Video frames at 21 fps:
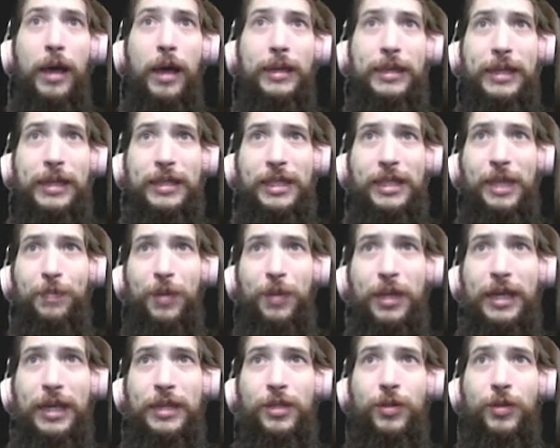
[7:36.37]
D.C.
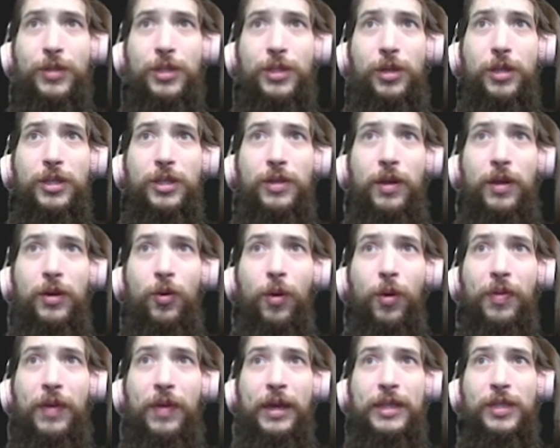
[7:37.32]
police who searched the
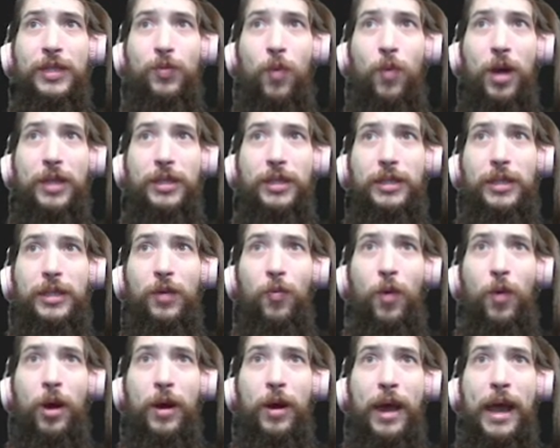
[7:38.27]
Northeast Washington
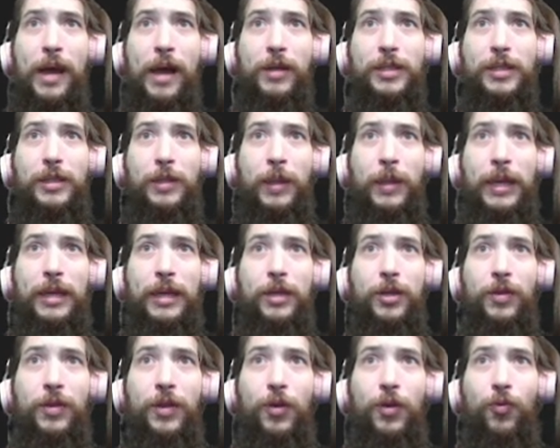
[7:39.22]
warehouse linked
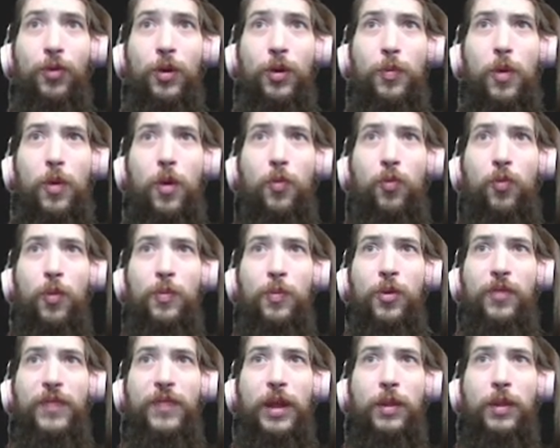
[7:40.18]
to the group
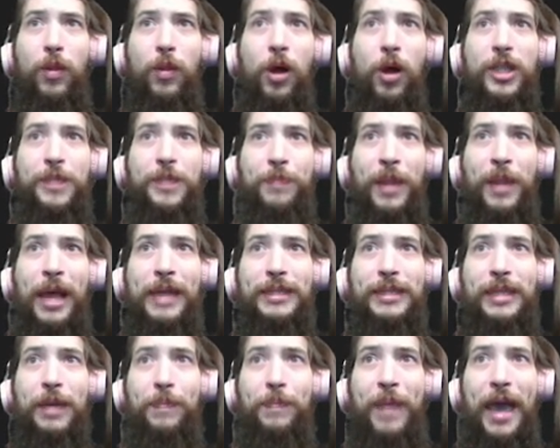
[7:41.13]
removed a large
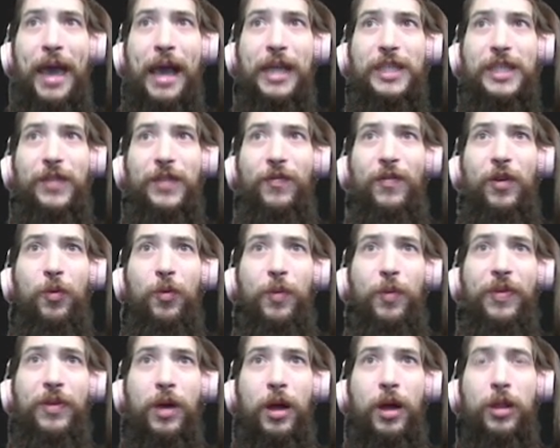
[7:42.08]
plastic bags filled
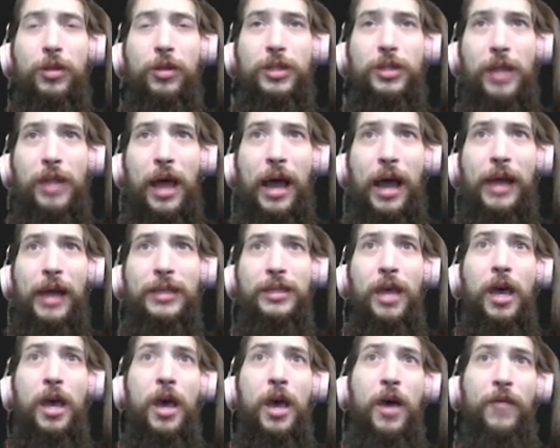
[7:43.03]
with color slides,
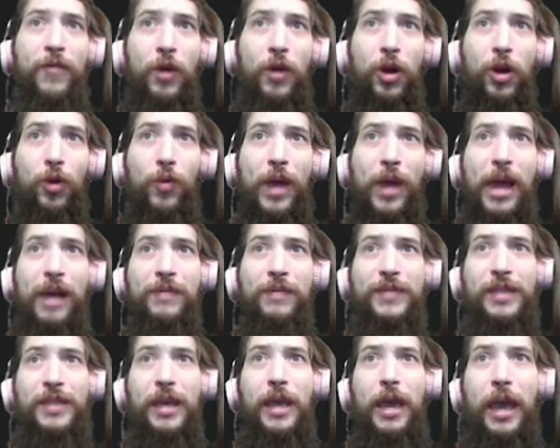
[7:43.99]

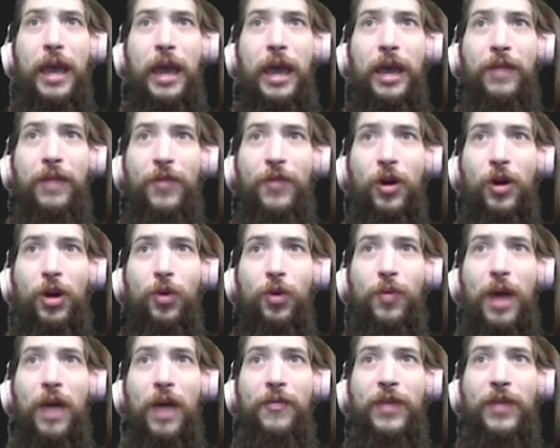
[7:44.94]
photographs, and
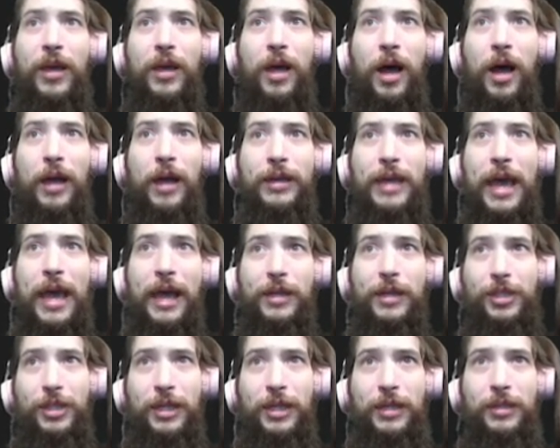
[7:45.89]
photographic contact
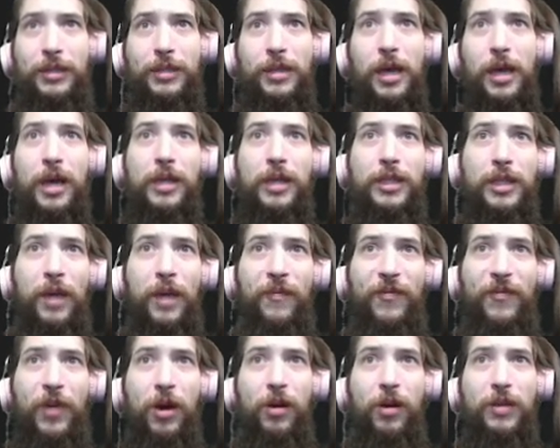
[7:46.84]
sheets. Some
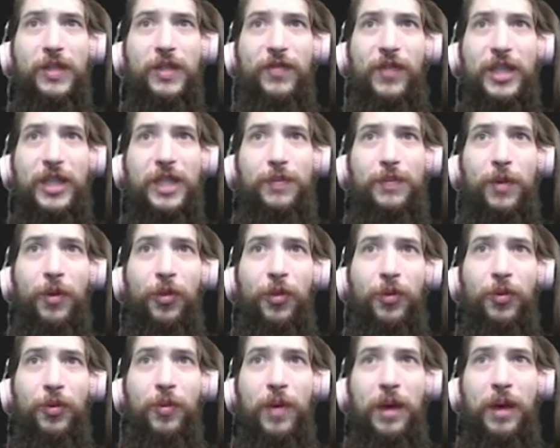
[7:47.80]
photos visible
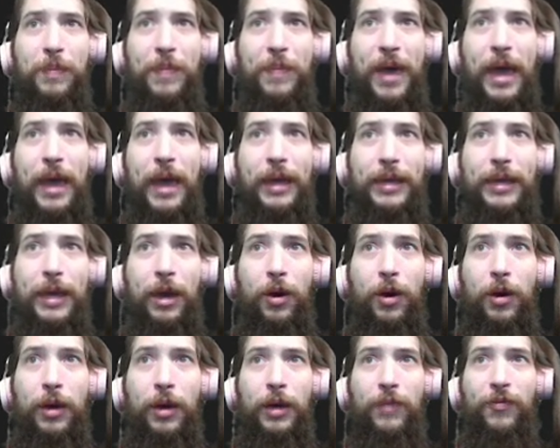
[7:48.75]
through a bag
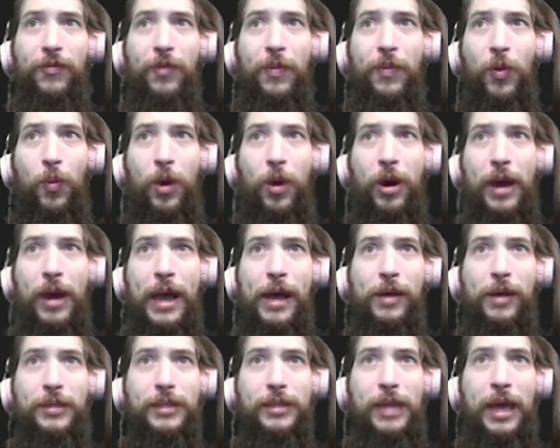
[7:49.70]
carried from the
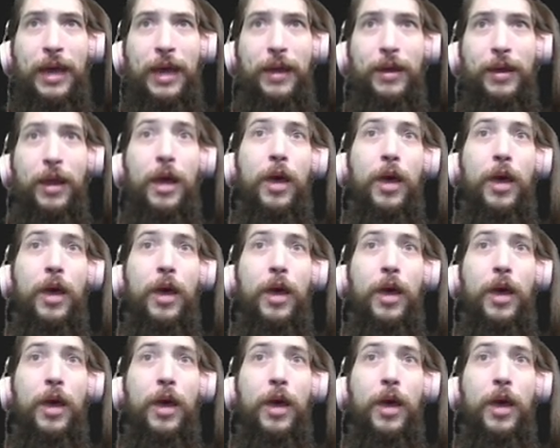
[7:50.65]
warehouse at